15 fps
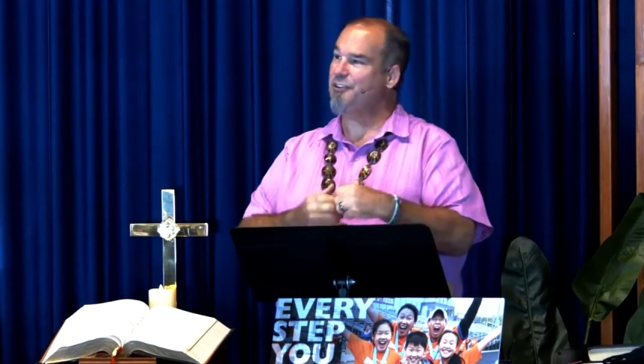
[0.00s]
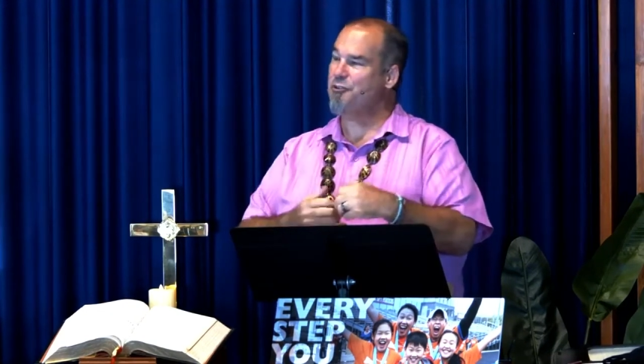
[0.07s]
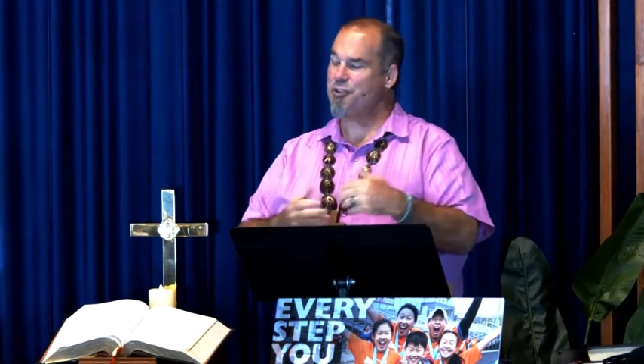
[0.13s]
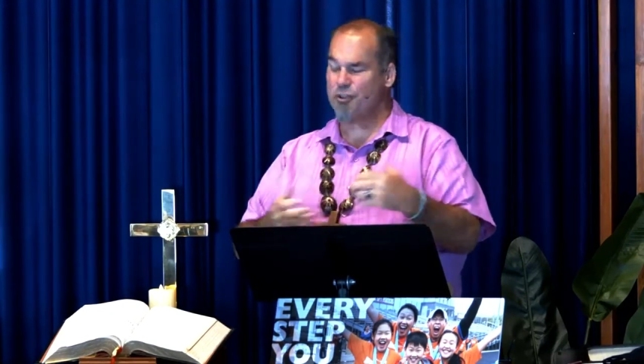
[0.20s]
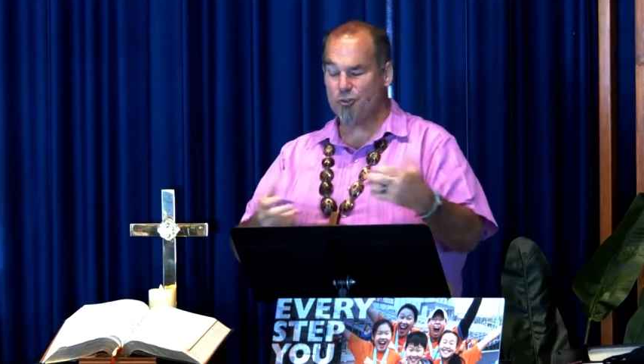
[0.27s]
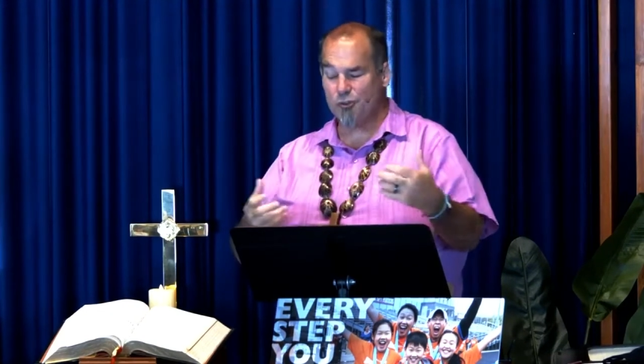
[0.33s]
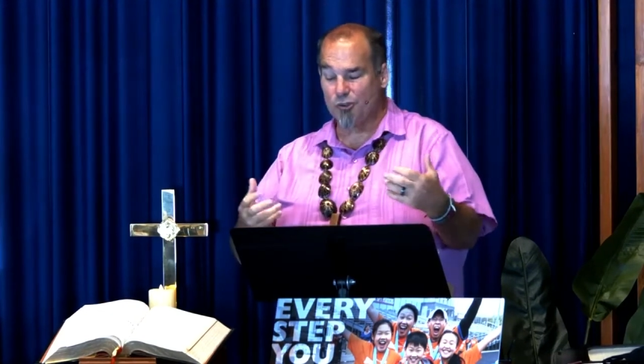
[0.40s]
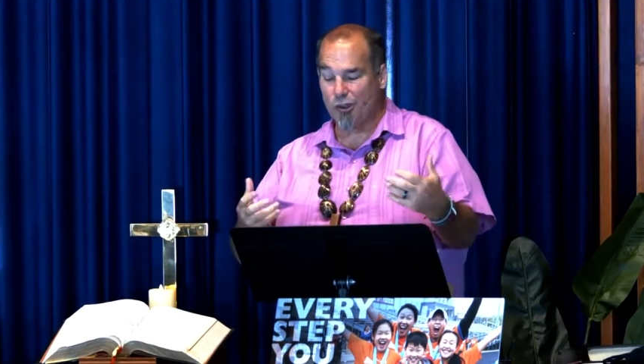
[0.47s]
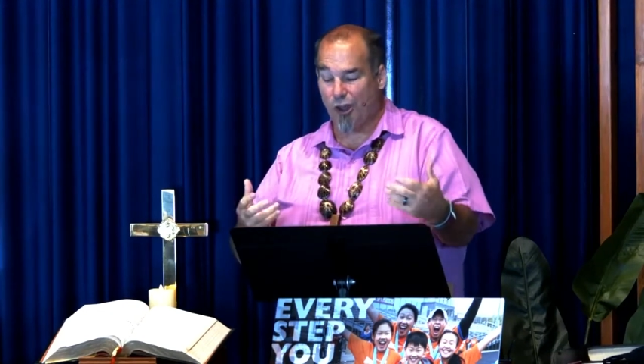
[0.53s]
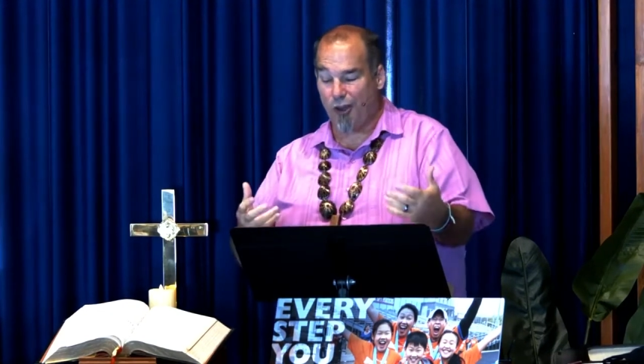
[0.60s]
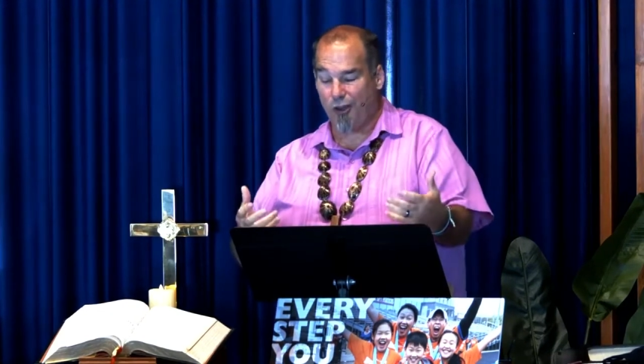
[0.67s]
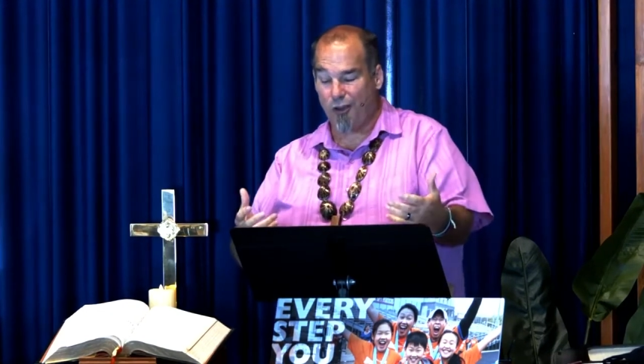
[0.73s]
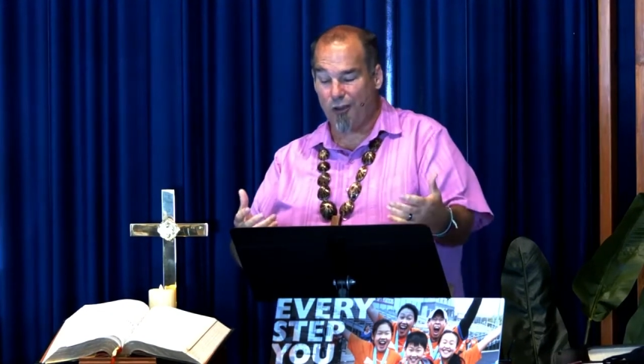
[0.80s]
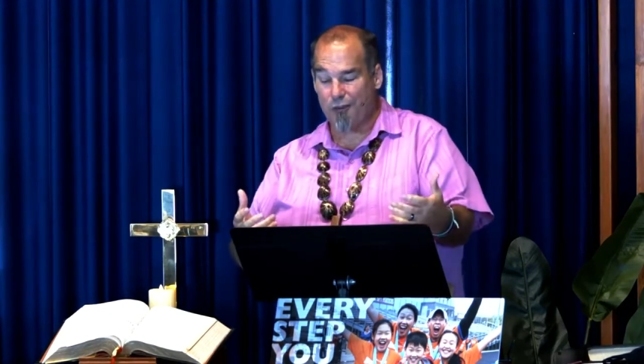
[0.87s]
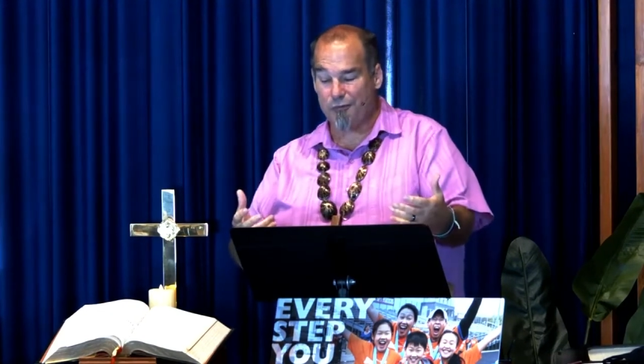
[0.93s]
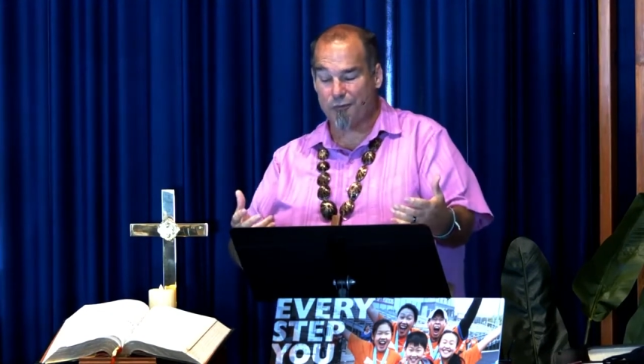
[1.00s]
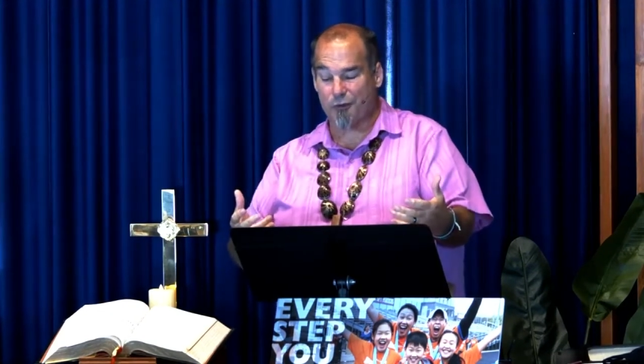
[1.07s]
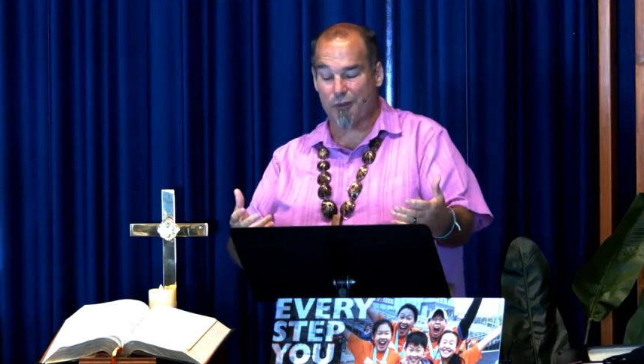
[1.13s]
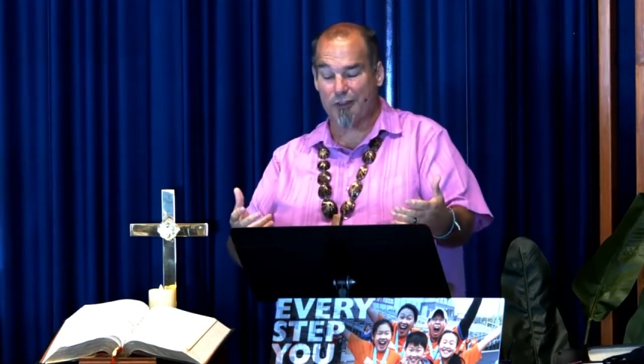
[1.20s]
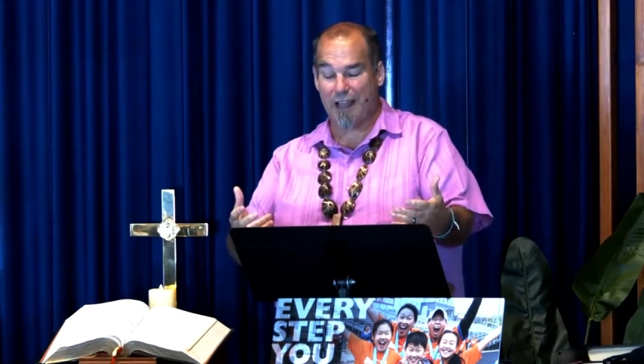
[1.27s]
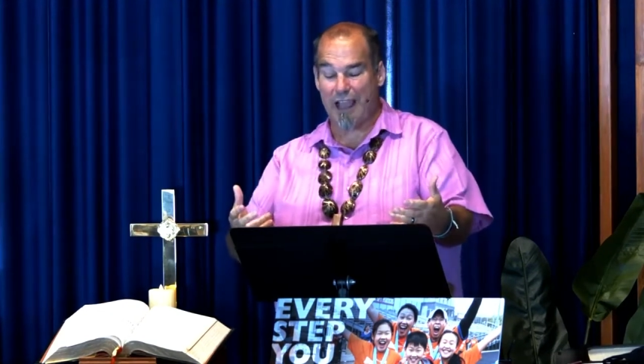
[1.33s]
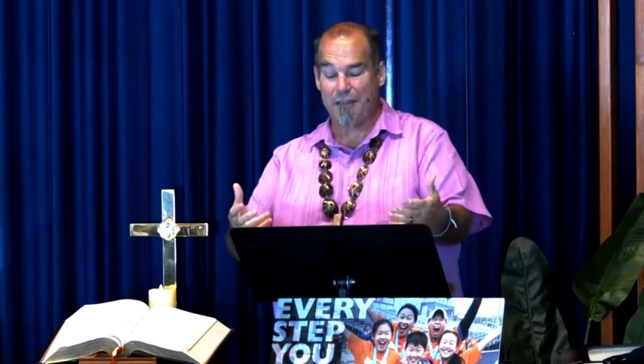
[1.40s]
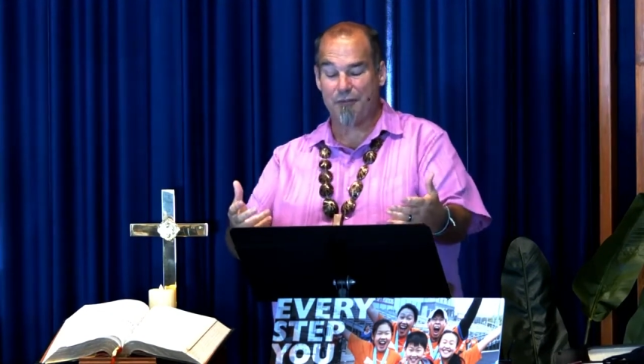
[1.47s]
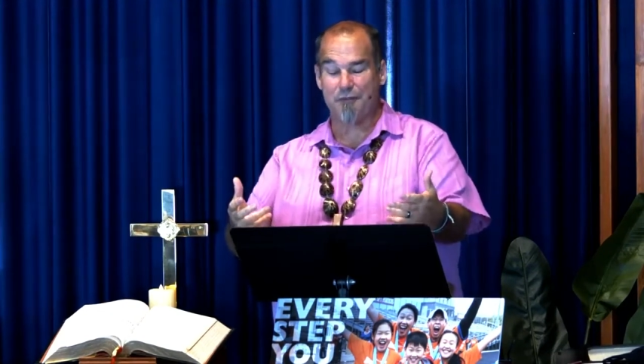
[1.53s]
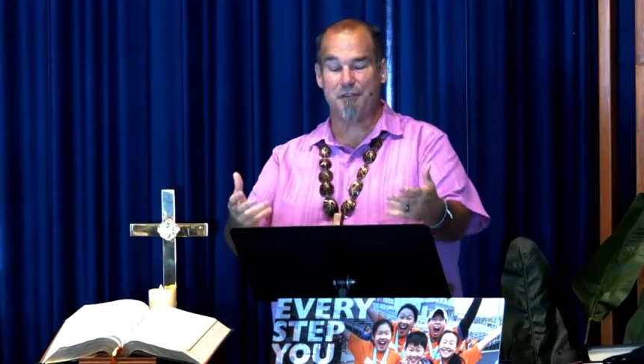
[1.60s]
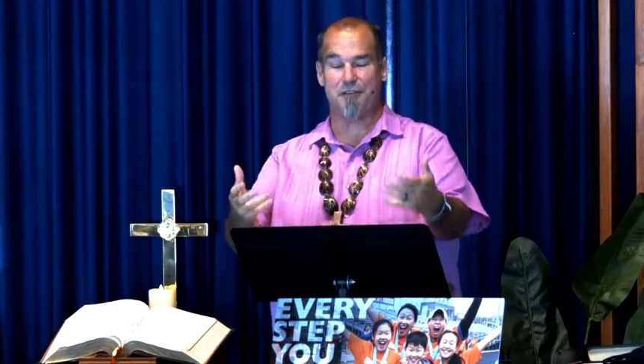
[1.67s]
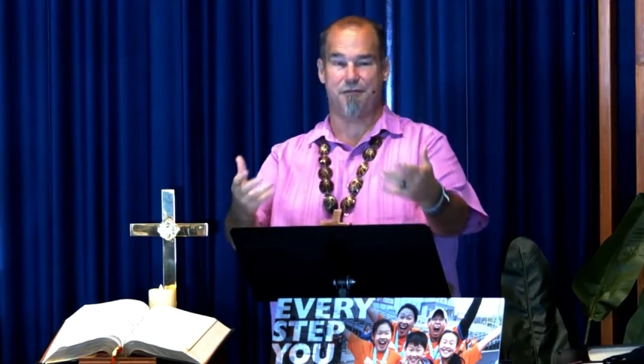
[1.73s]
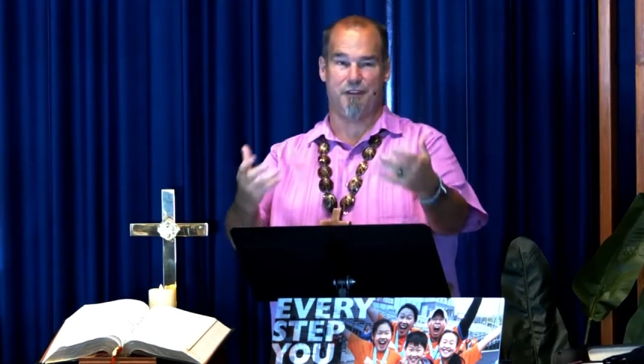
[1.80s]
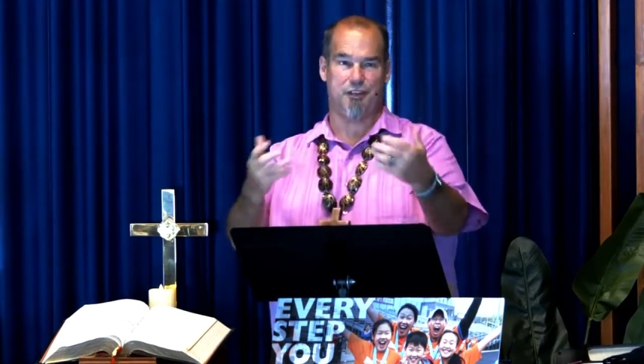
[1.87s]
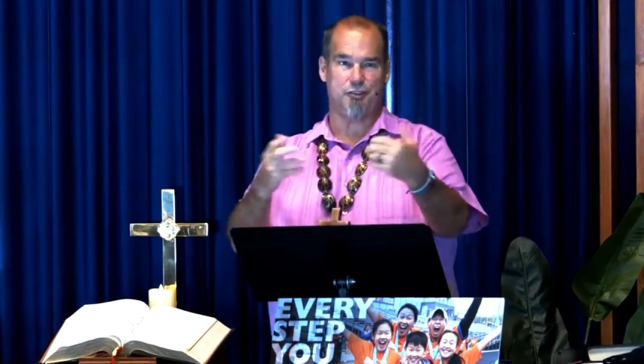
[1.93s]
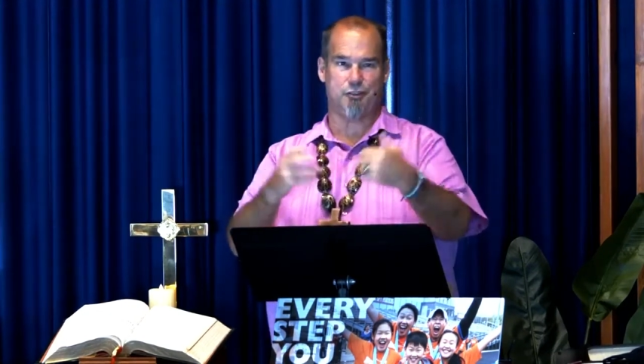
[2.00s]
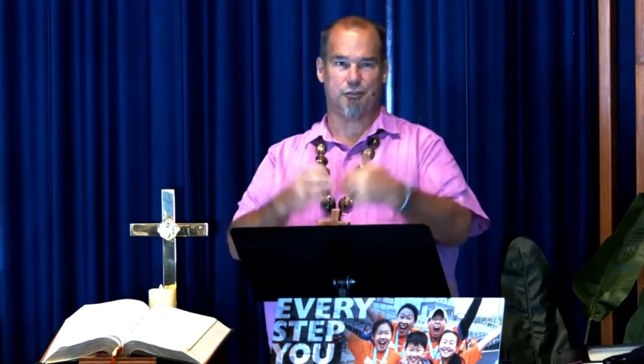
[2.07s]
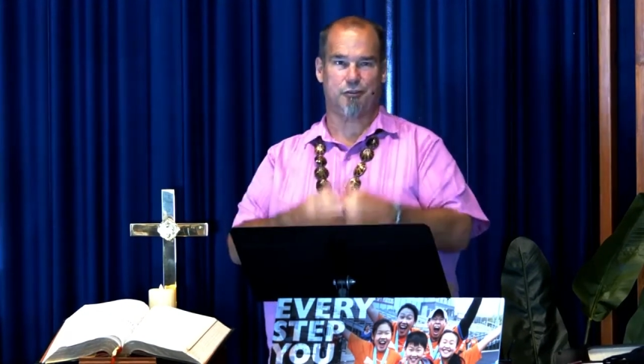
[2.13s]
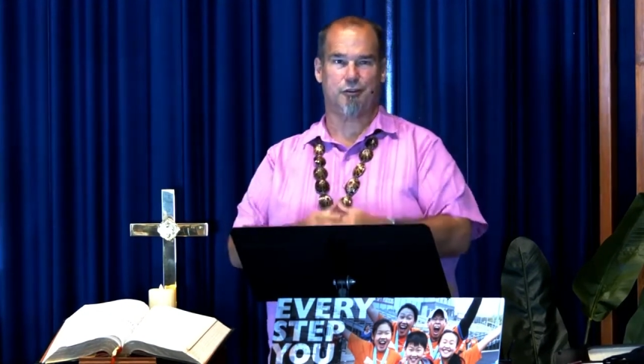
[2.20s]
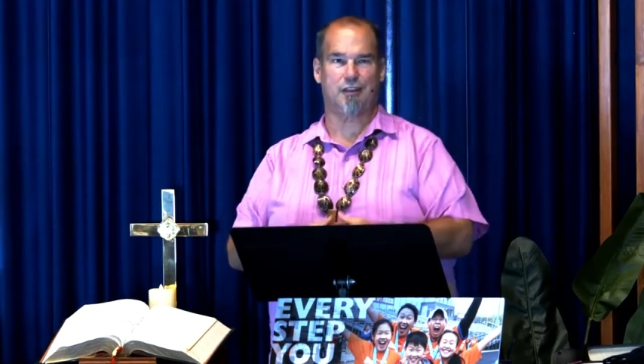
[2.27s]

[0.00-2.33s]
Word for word: Don't you long for a life of adventure,